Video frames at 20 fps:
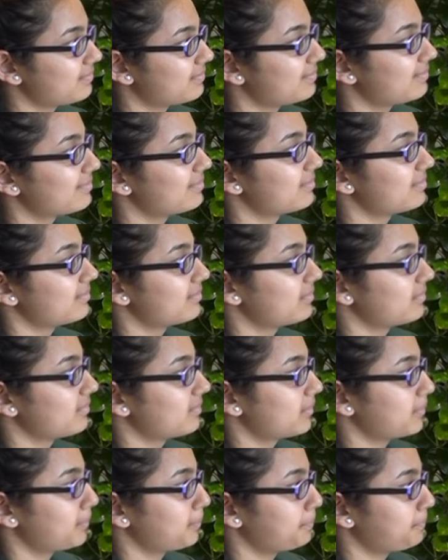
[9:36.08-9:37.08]

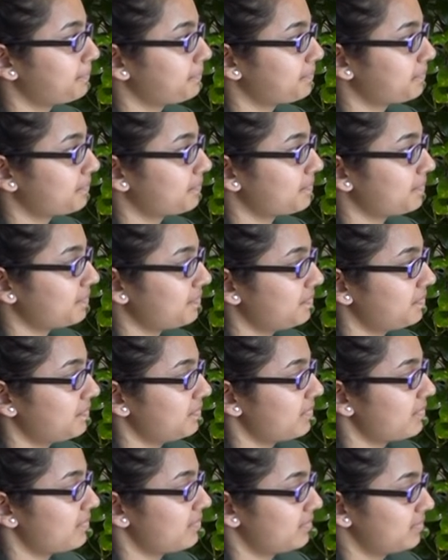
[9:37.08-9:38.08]

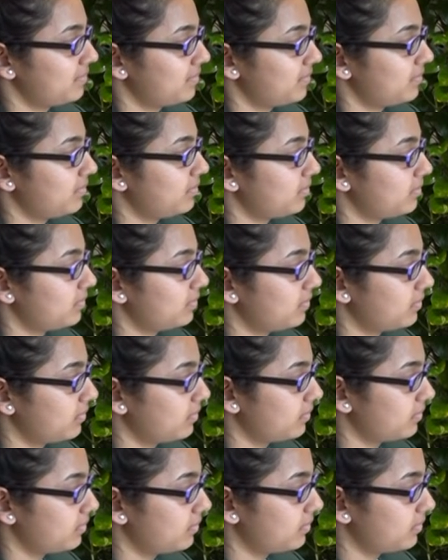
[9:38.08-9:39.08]

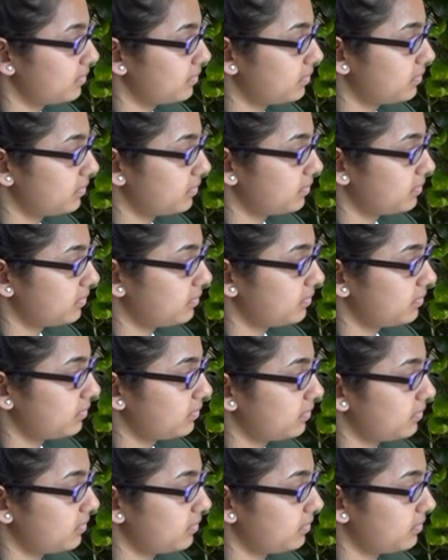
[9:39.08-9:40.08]

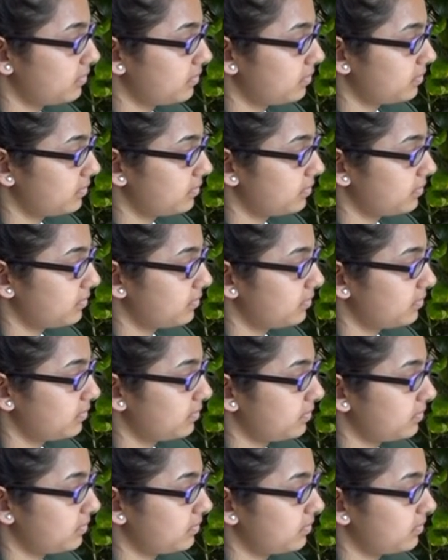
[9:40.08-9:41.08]

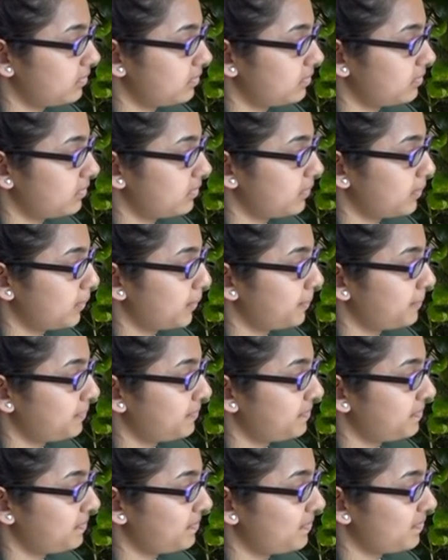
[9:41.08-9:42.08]

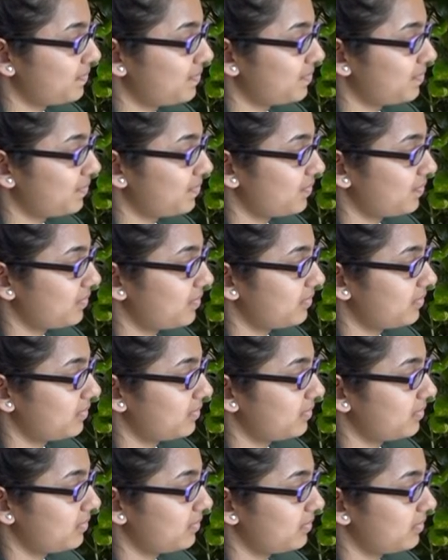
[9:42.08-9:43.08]

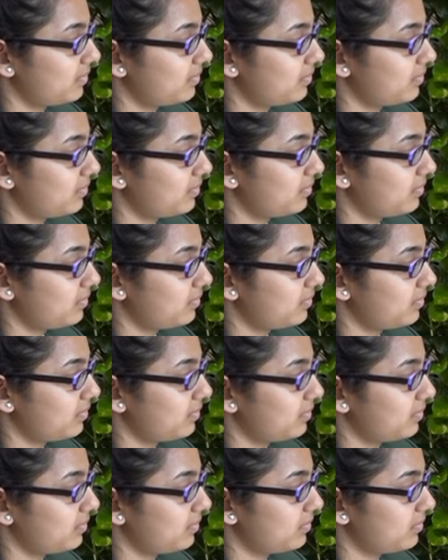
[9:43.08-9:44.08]
The person shown says nothing.